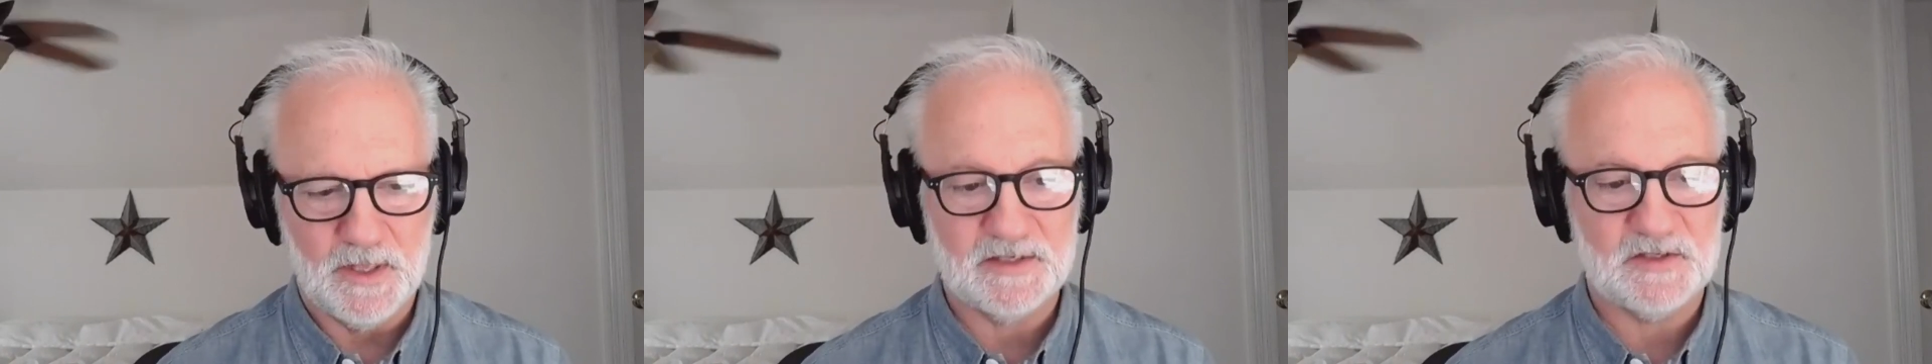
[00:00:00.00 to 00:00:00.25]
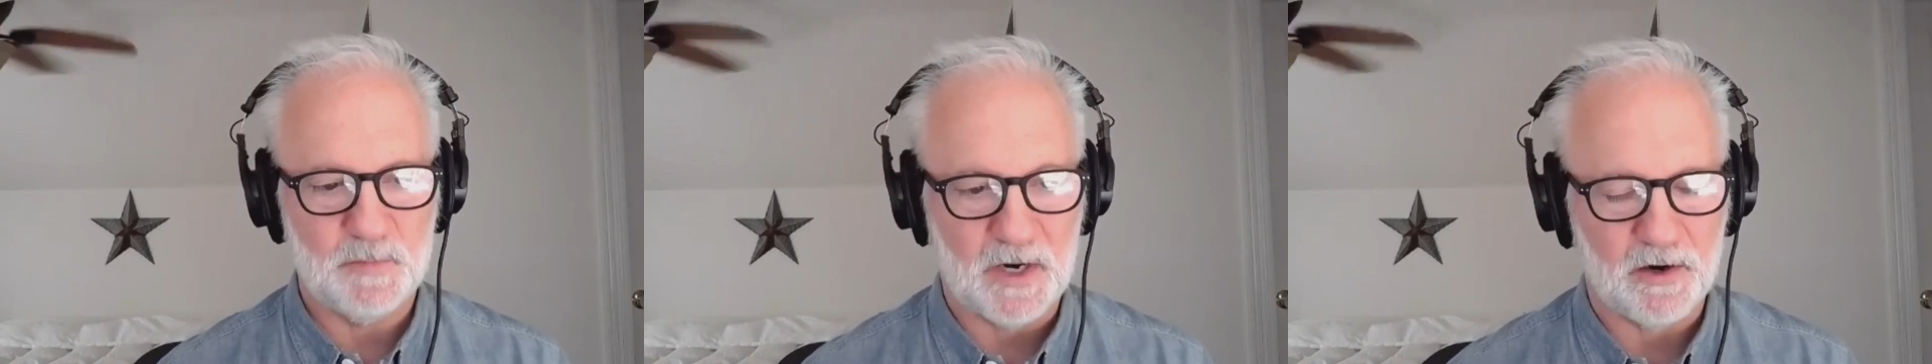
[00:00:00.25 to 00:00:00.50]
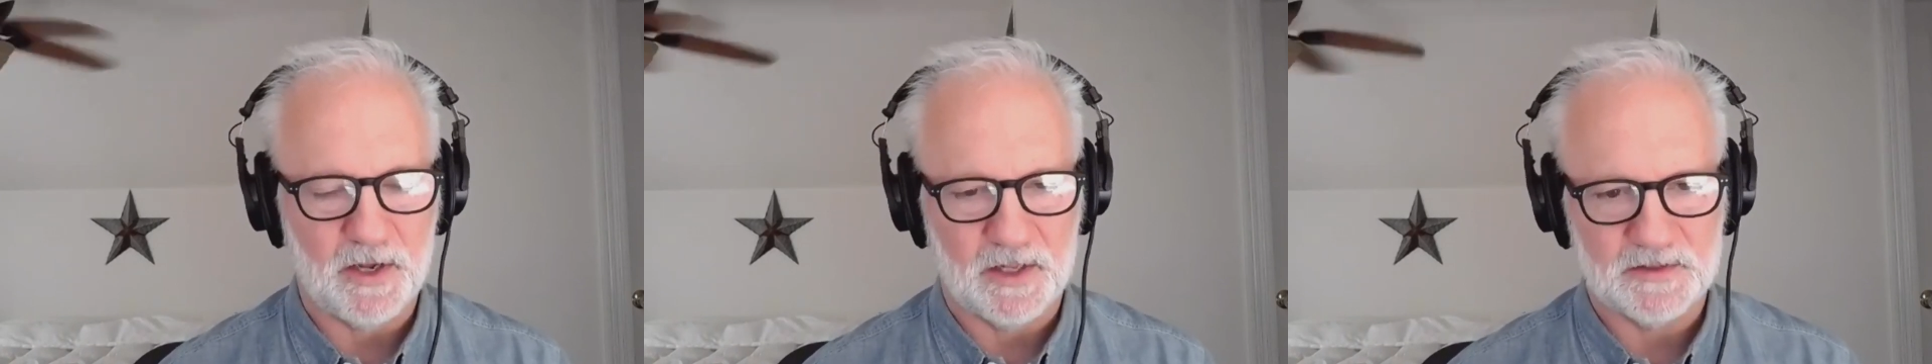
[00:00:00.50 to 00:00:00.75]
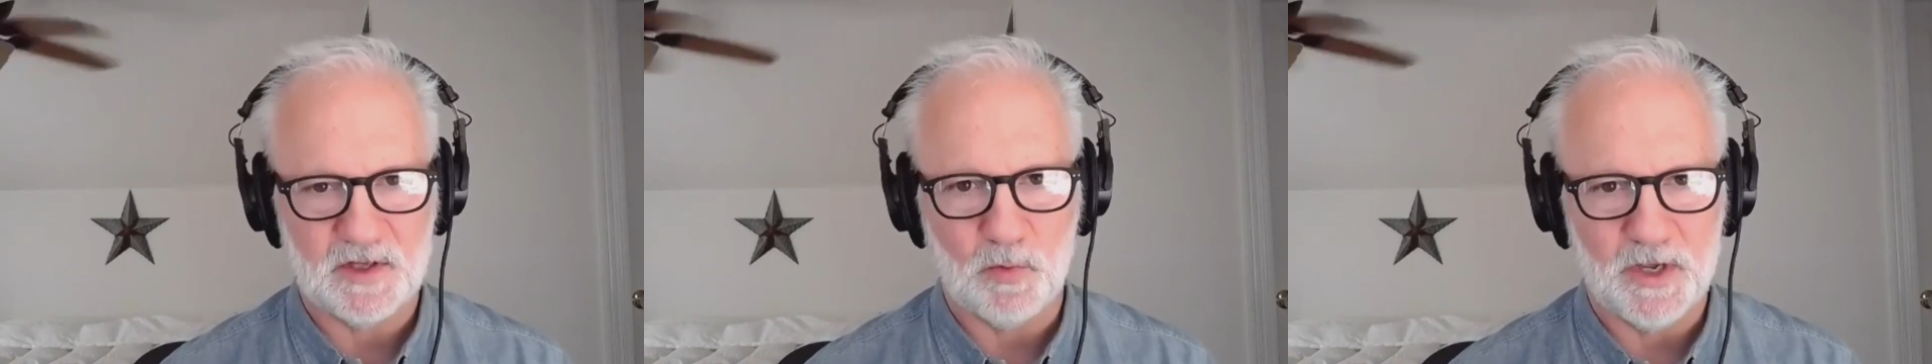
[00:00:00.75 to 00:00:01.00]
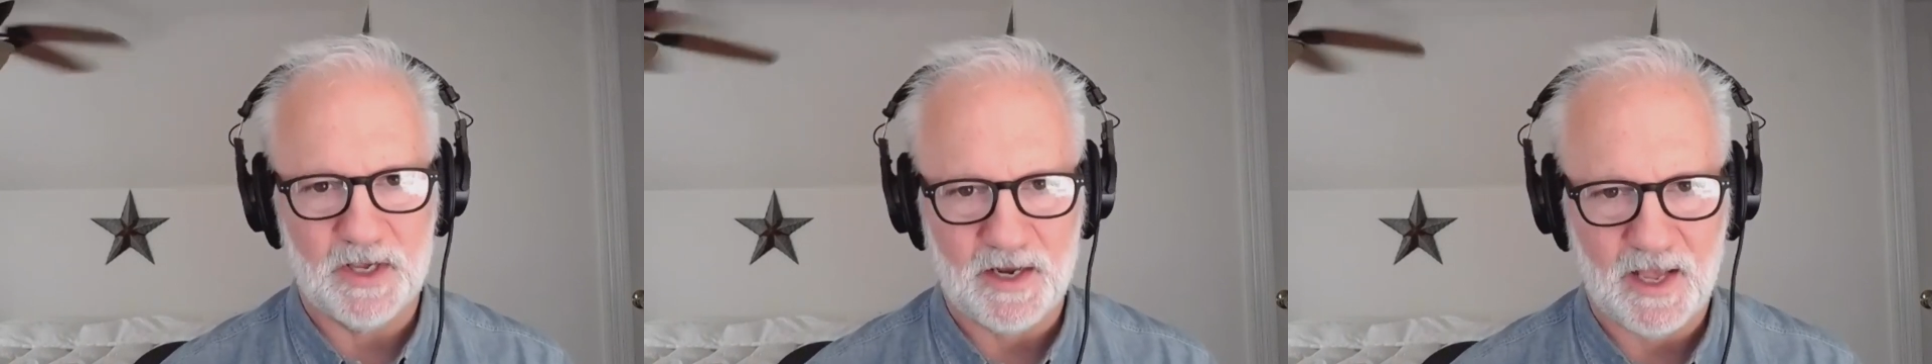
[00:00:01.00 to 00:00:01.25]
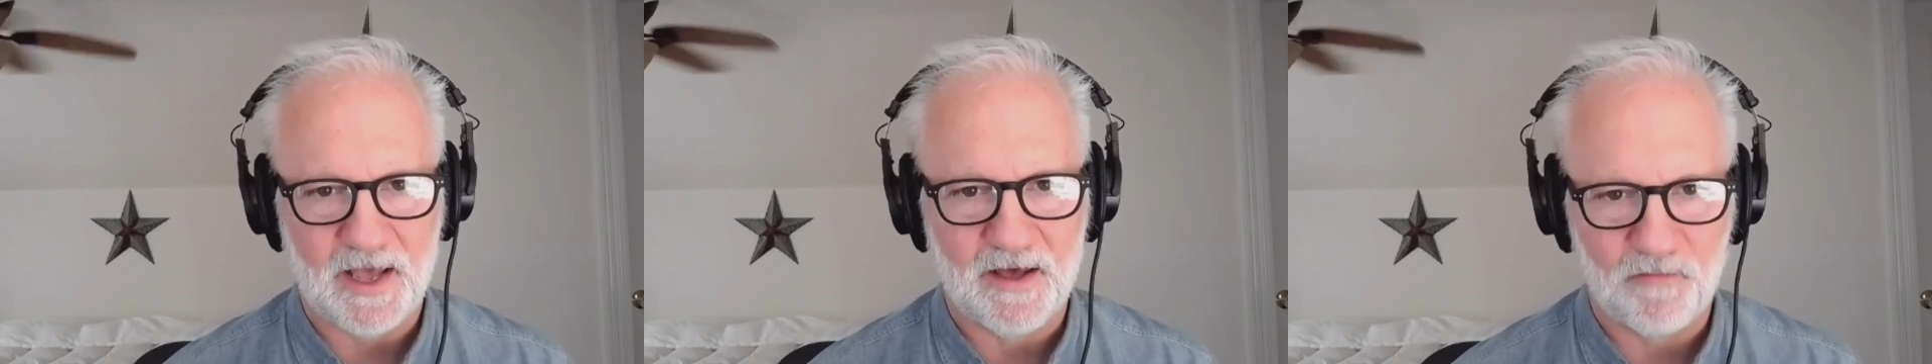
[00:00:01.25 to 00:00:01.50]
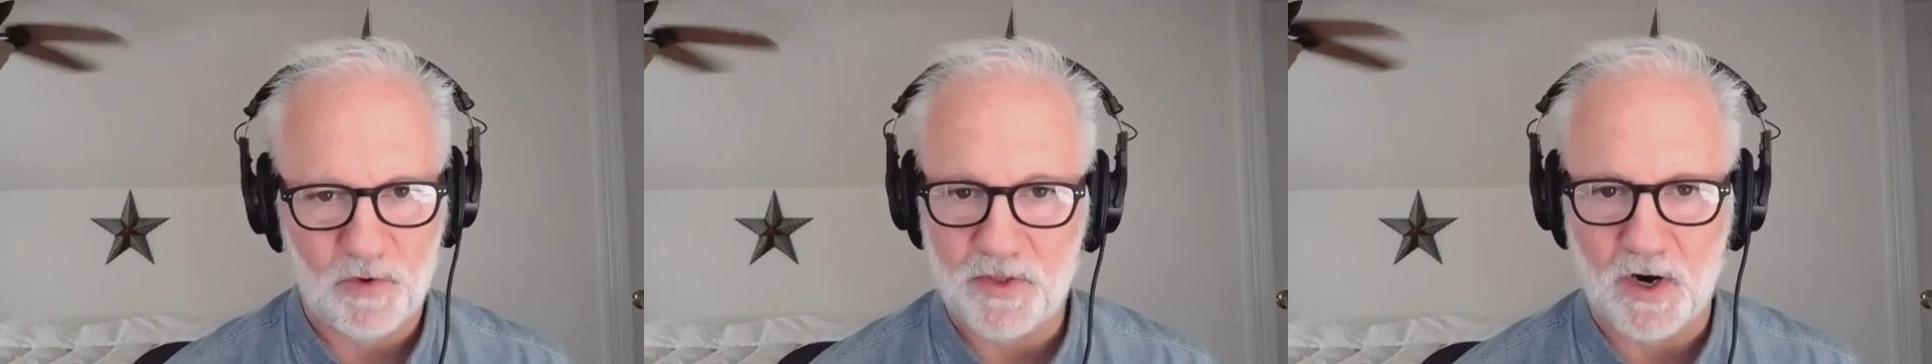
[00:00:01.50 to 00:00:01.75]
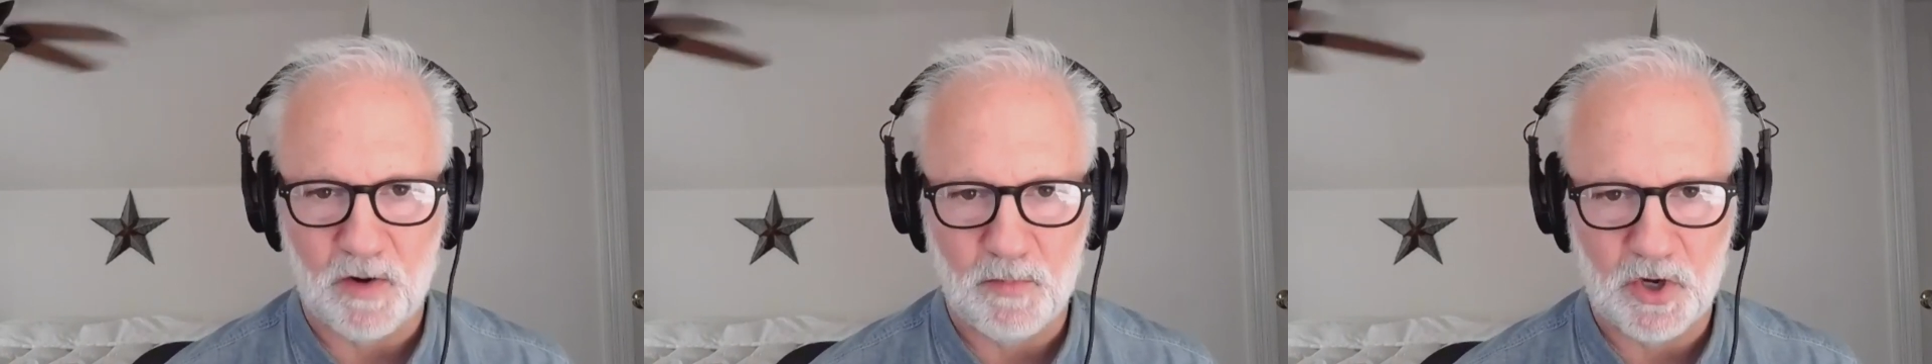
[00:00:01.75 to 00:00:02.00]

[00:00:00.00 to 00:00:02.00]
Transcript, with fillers: experience that we can have with our